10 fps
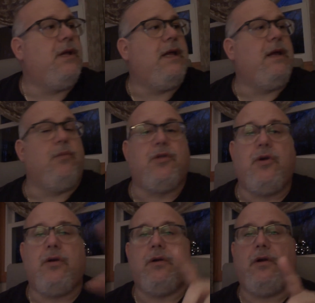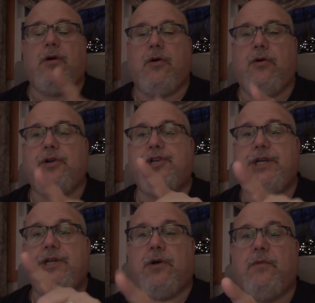It was her,
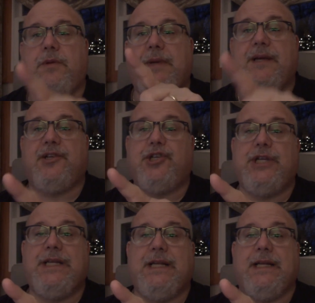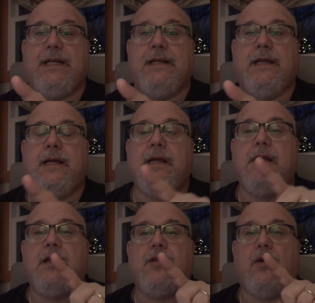she told me because she did it.
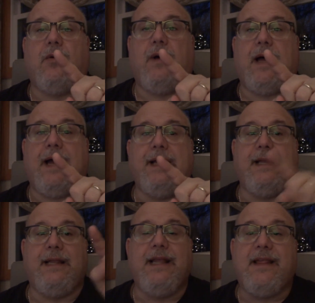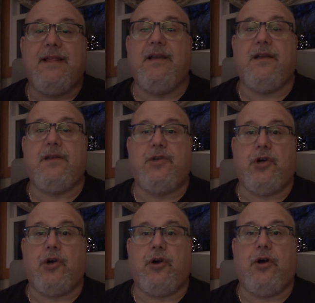So I listened
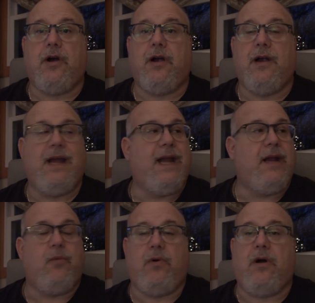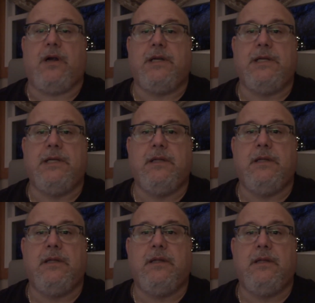to her, and it worked.
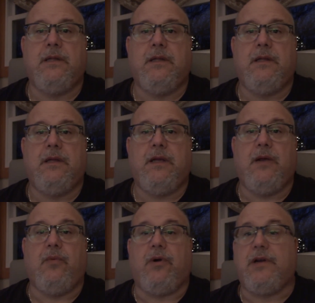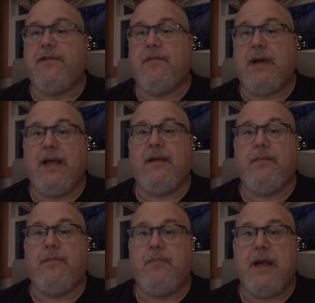It worked for my
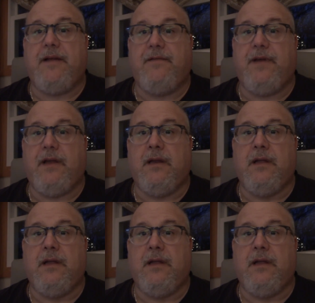benefit.